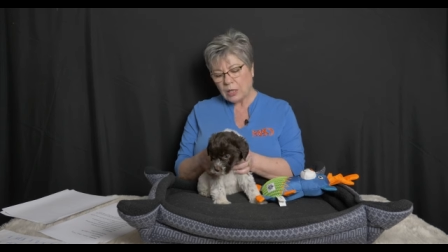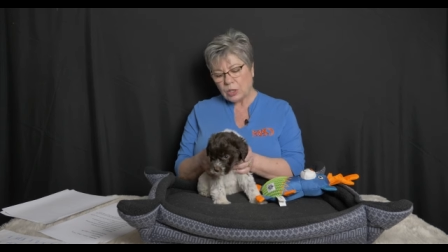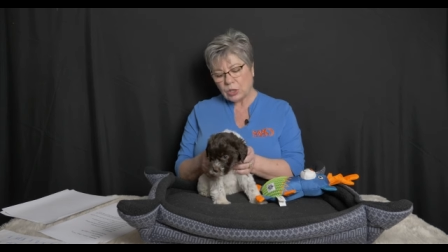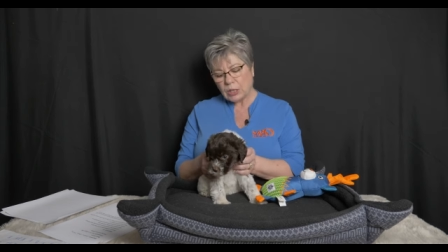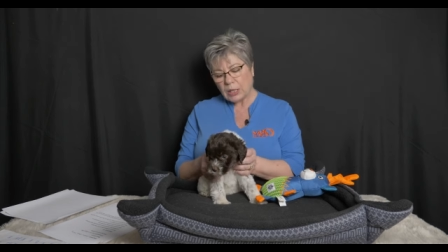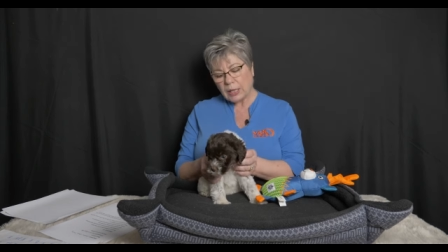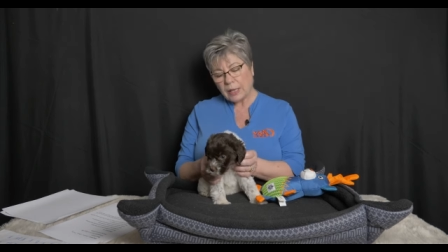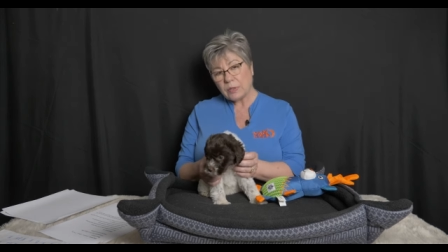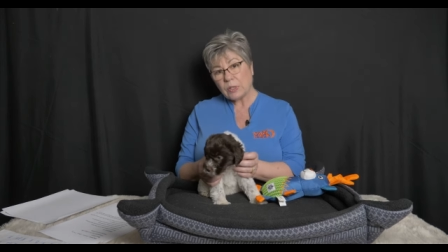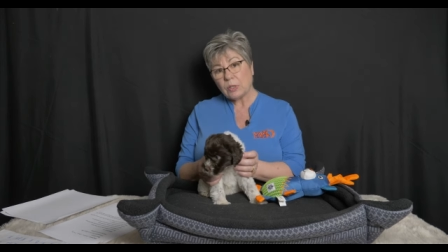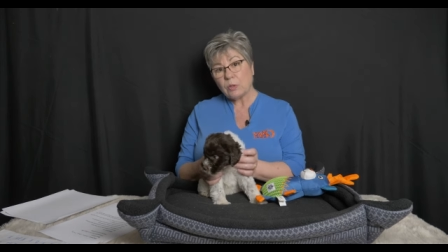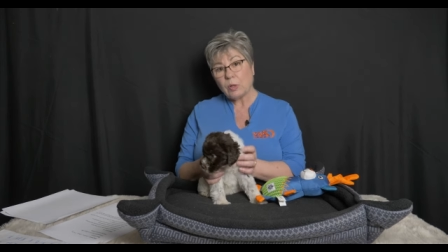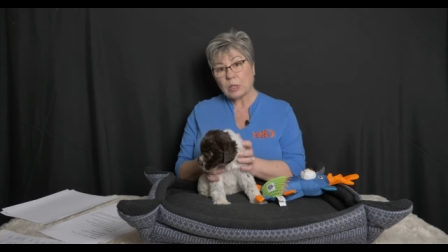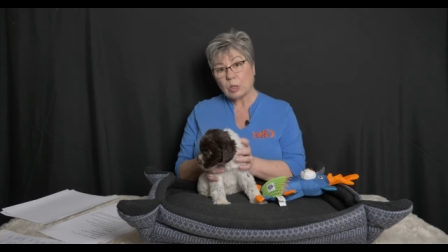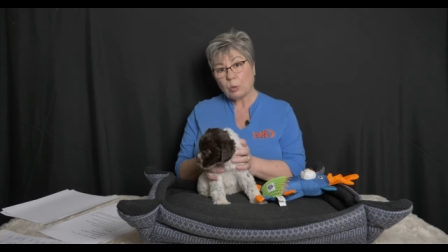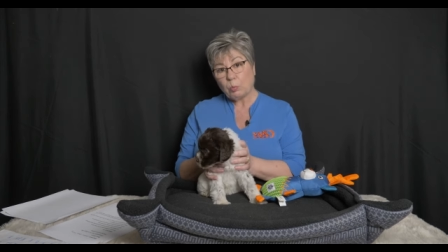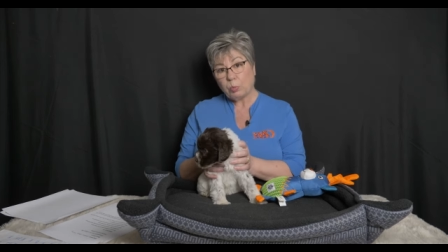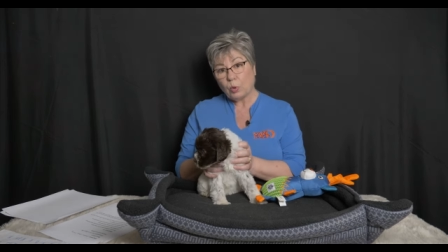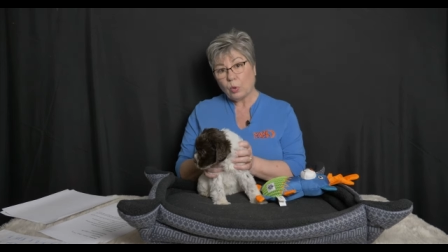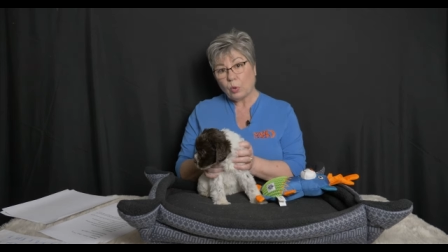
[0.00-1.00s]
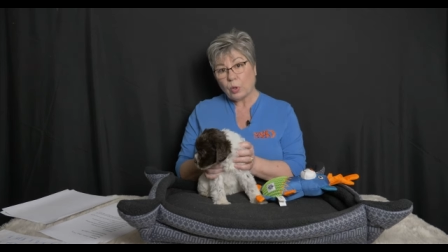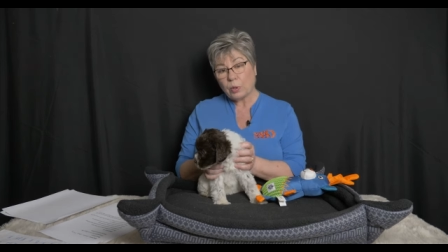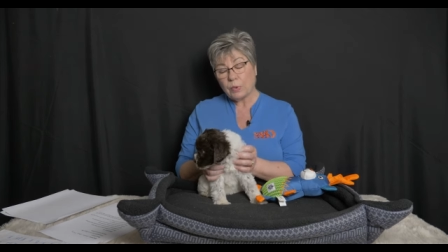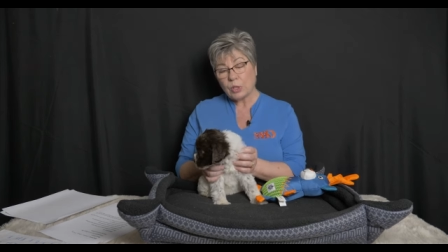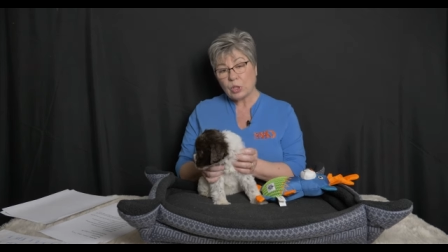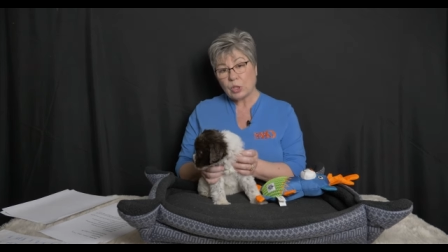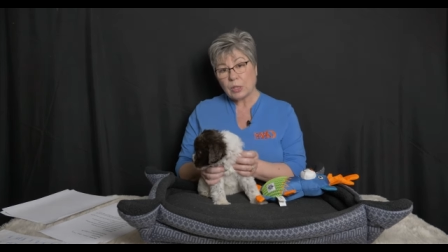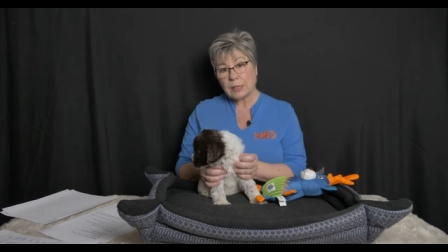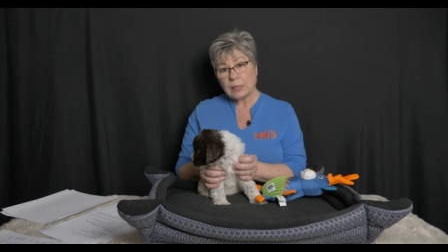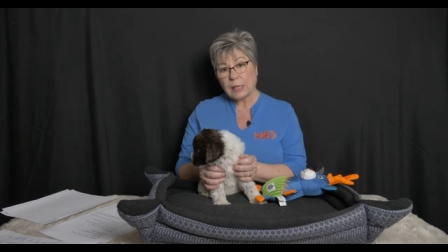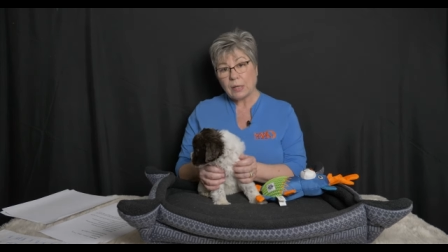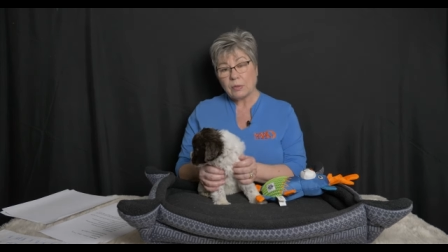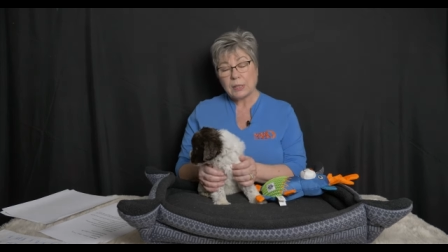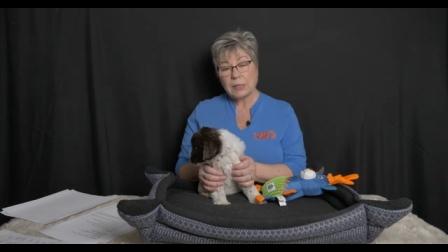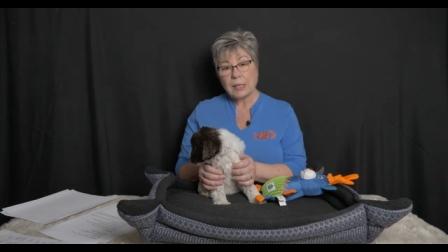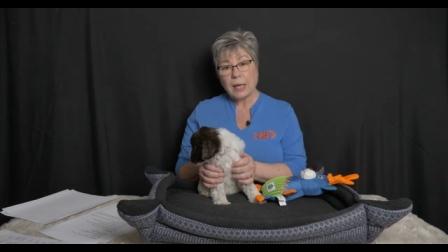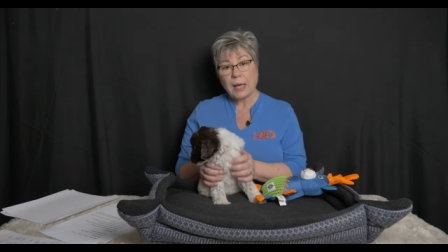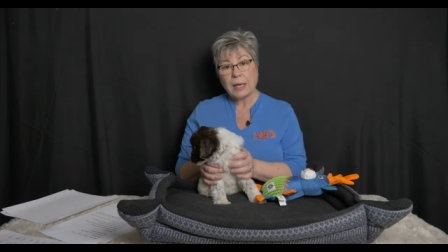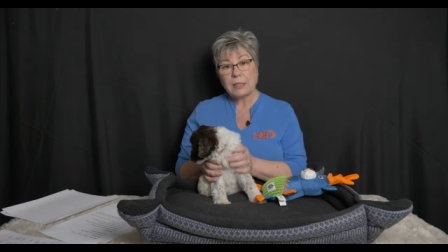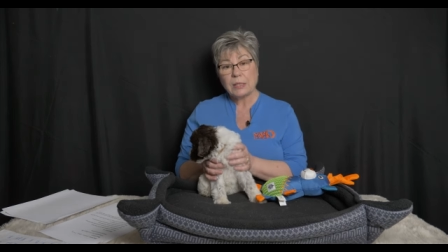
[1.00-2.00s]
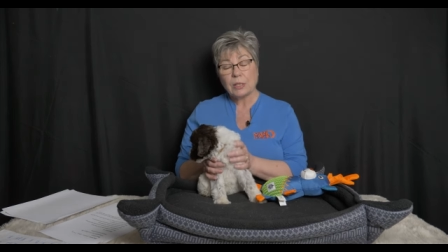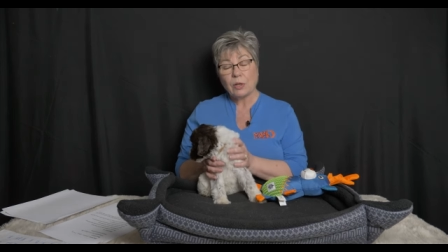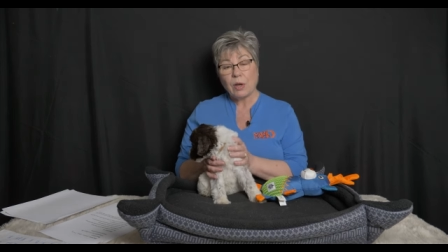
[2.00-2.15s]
She loves to explore when she's outside,